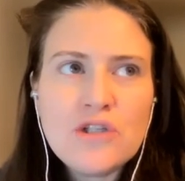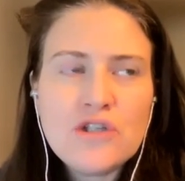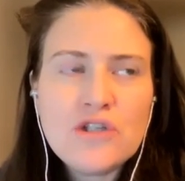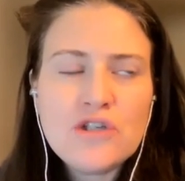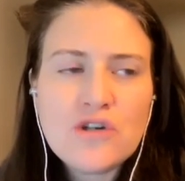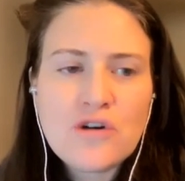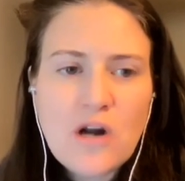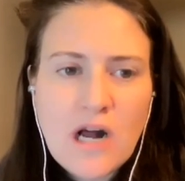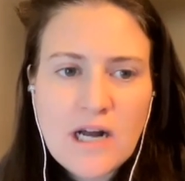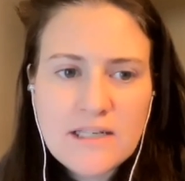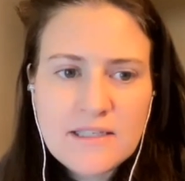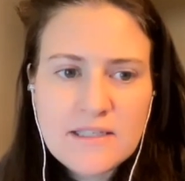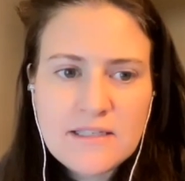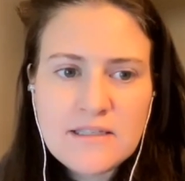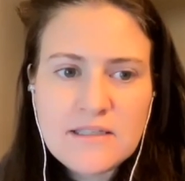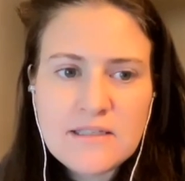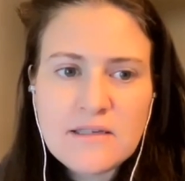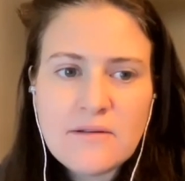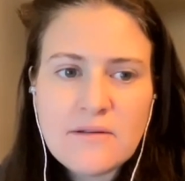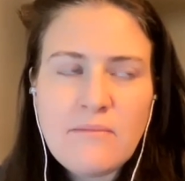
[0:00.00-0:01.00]

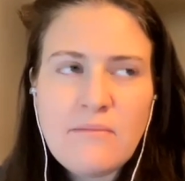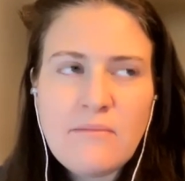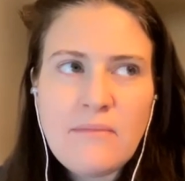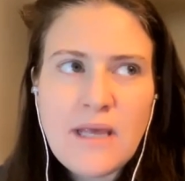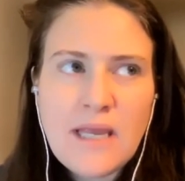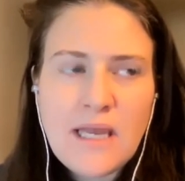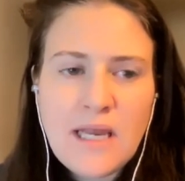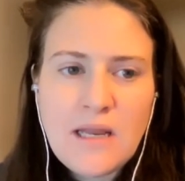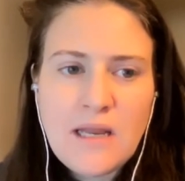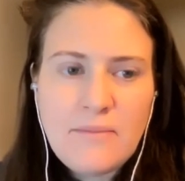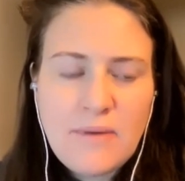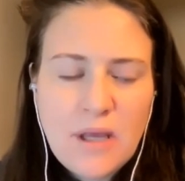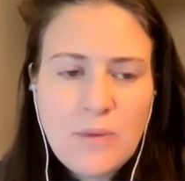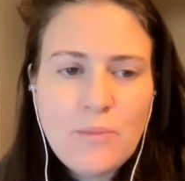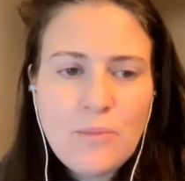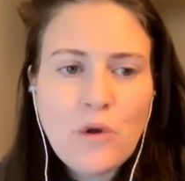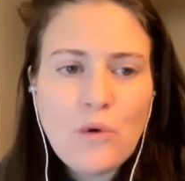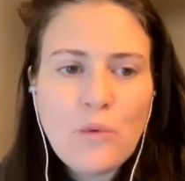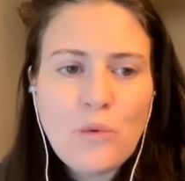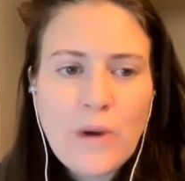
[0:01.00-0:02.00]
Trust meeting
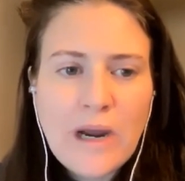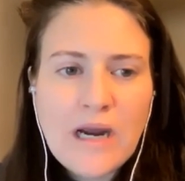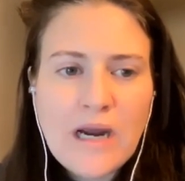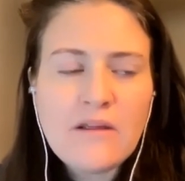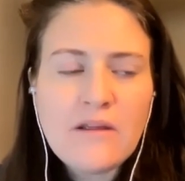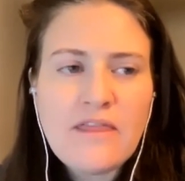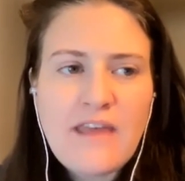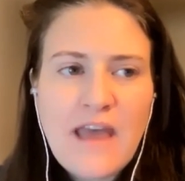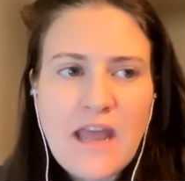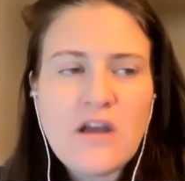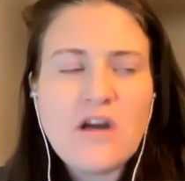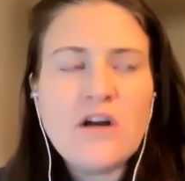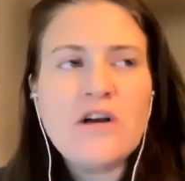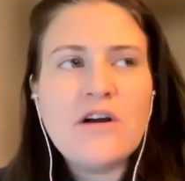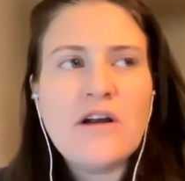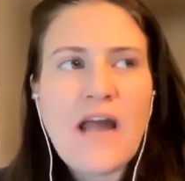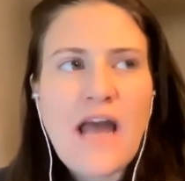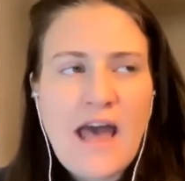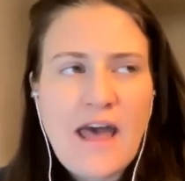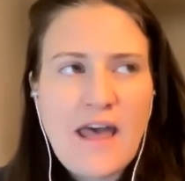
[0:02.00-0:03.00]
people where they
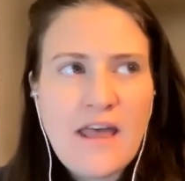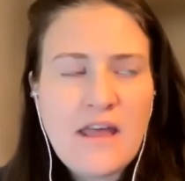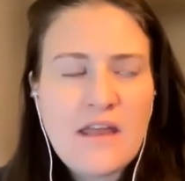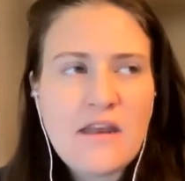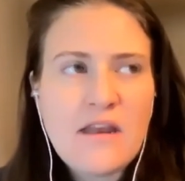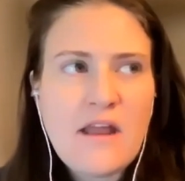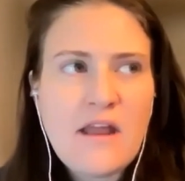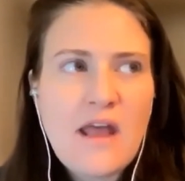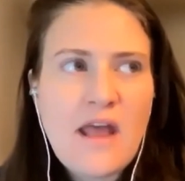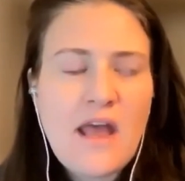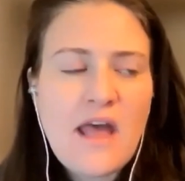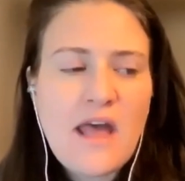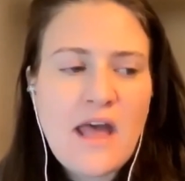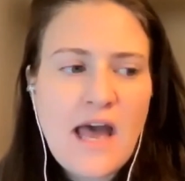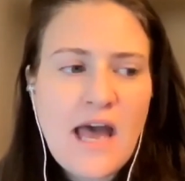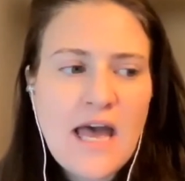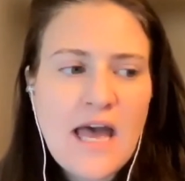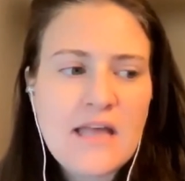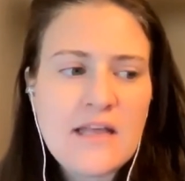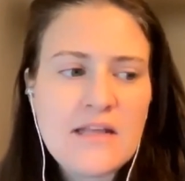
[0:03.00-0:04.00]
are at
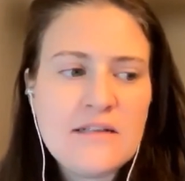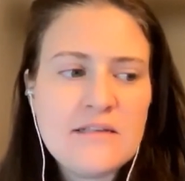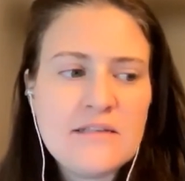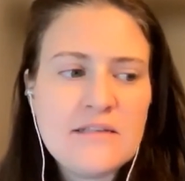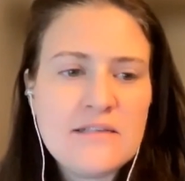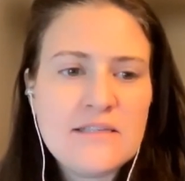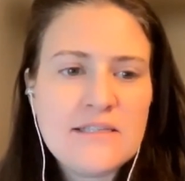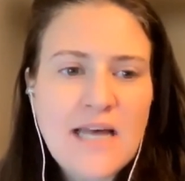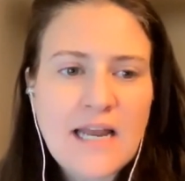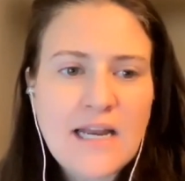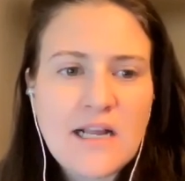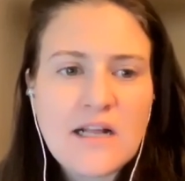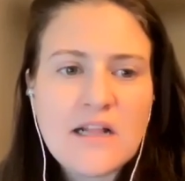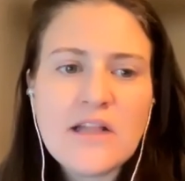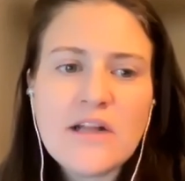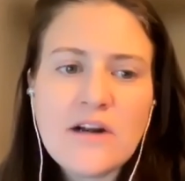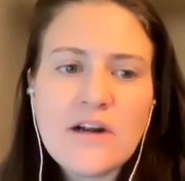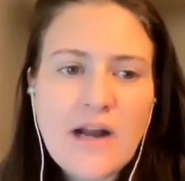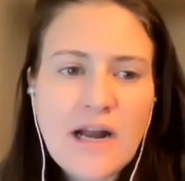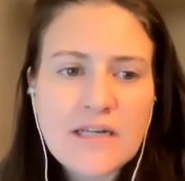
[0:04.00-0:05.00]
and setting
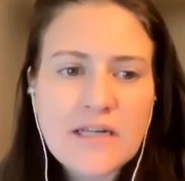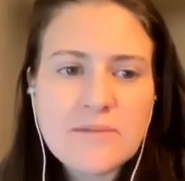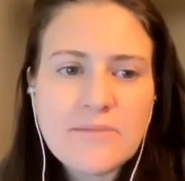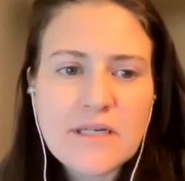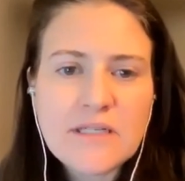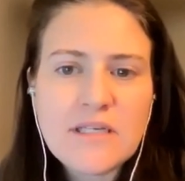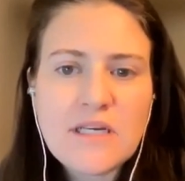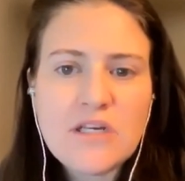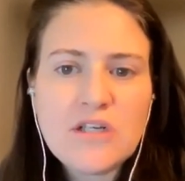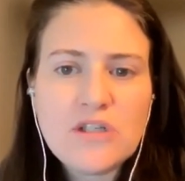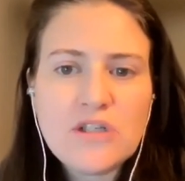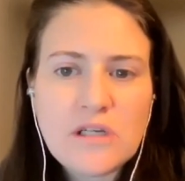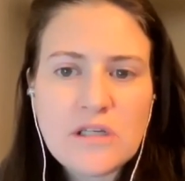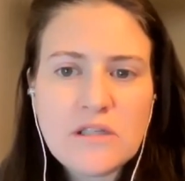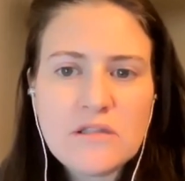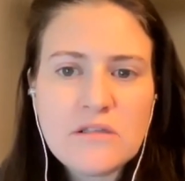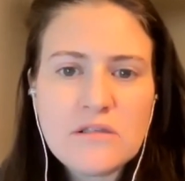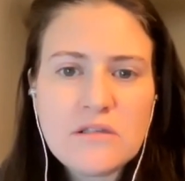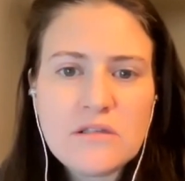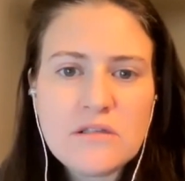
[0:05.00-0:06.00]
clear
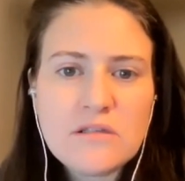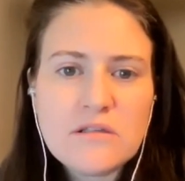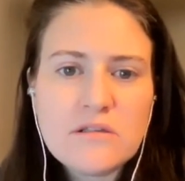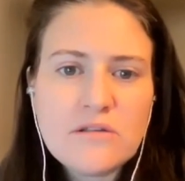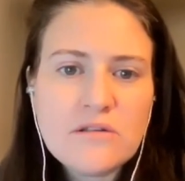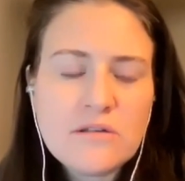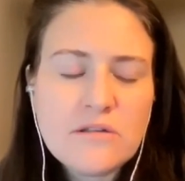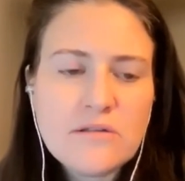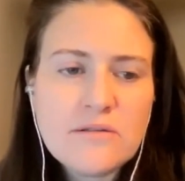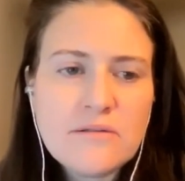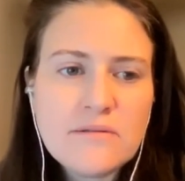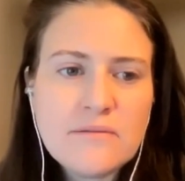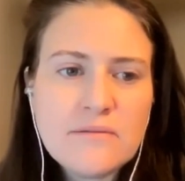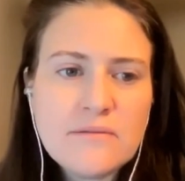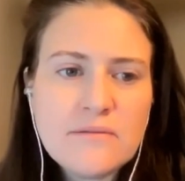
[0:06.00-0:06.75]
expectations. Yeah,